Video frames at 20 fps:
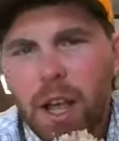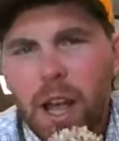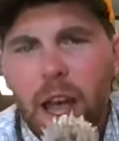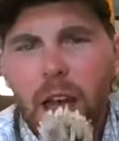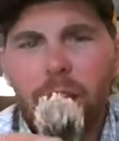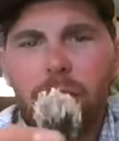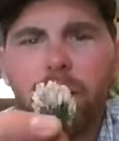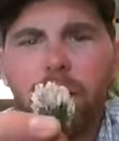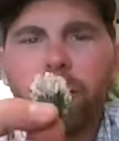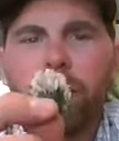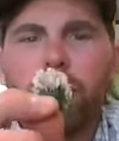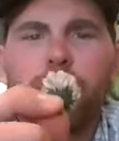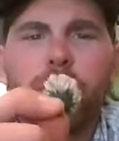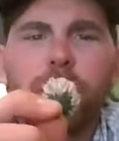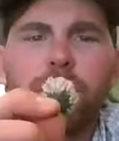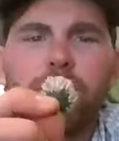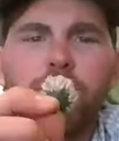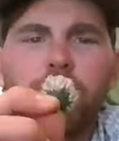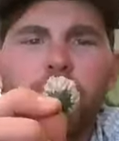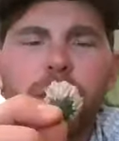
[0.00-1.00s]
And then you could
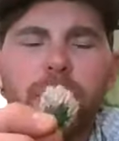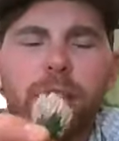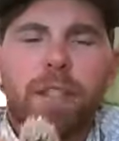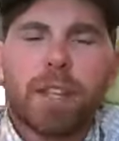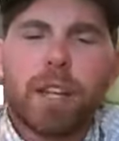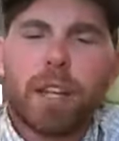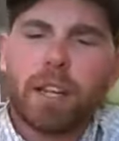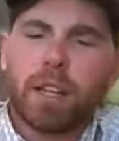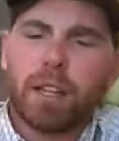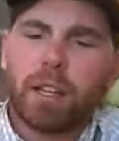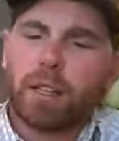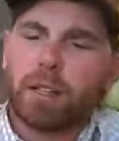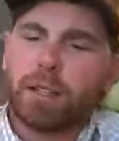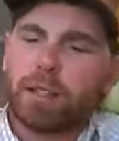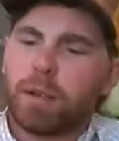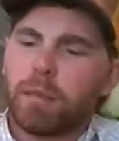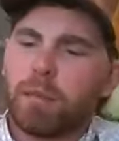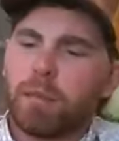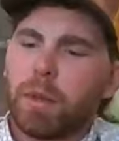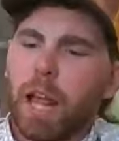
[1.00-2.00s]
start seeing
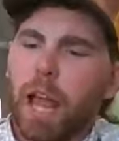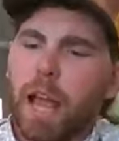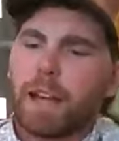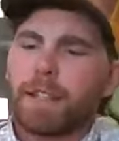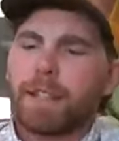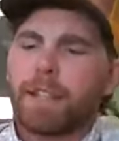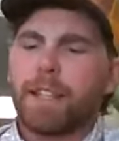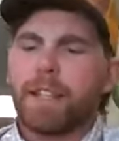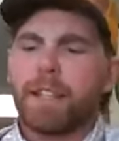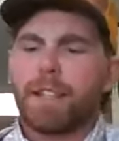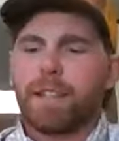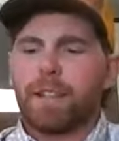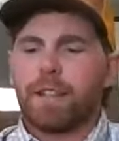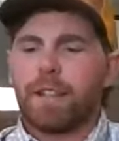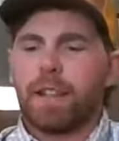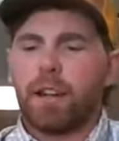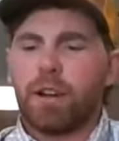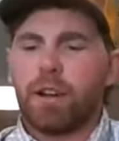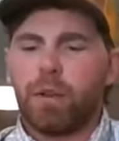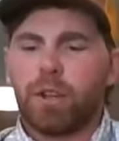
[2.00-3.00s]
some black seeds in
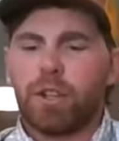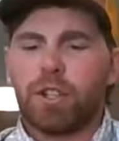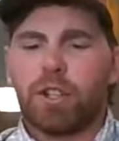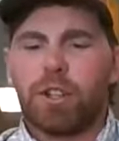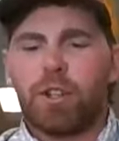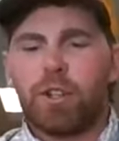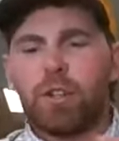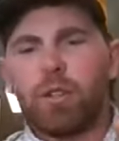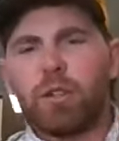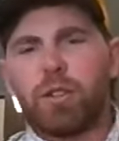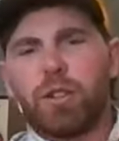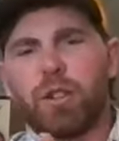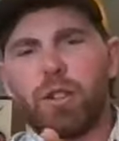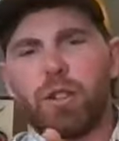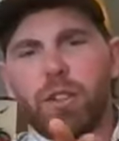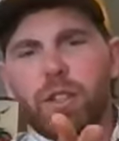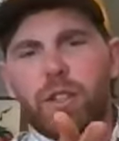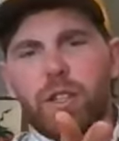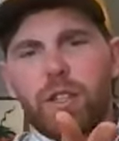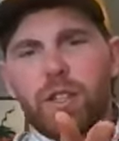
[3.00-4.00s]
there. And what you do is you
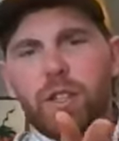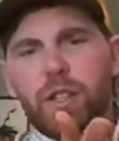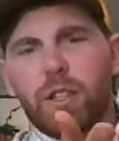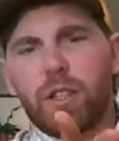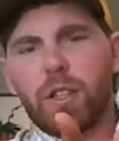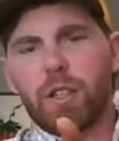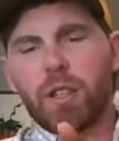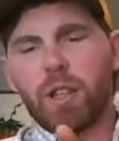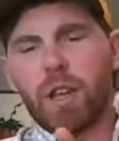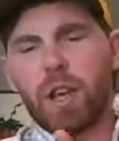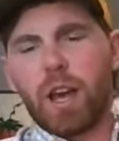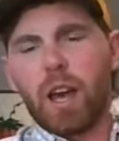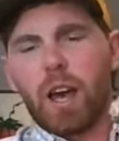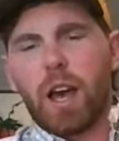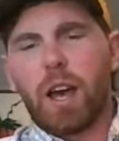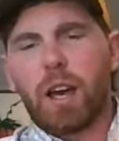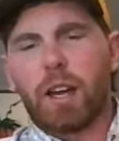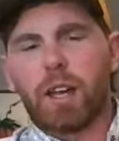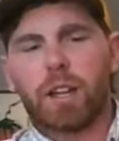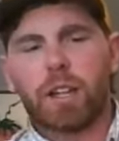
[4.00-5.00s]
just
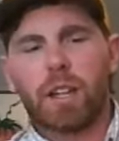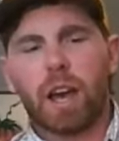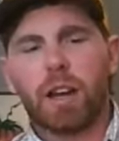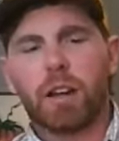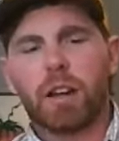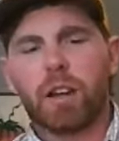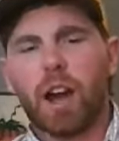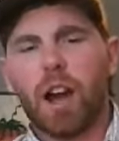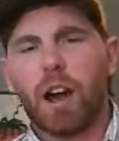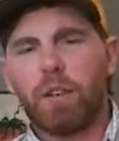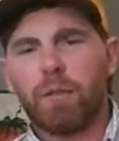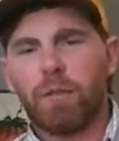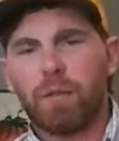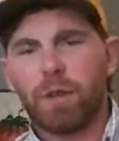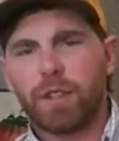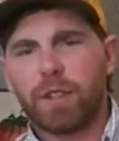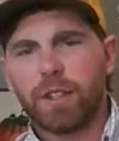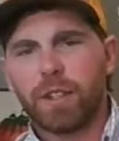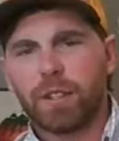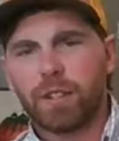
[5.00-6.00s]
cut it off
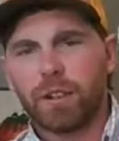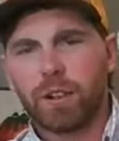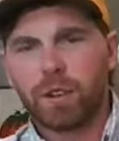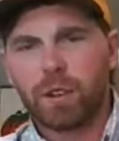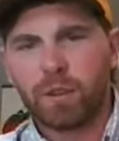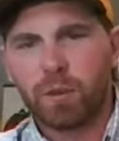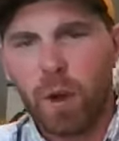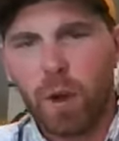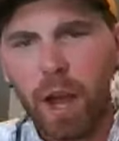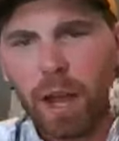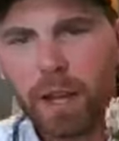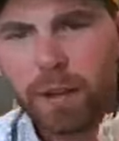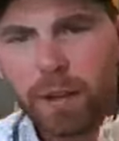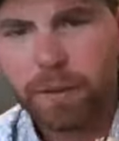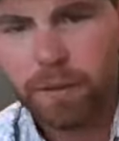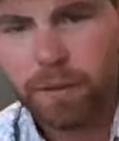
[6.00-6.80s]
once it turns white.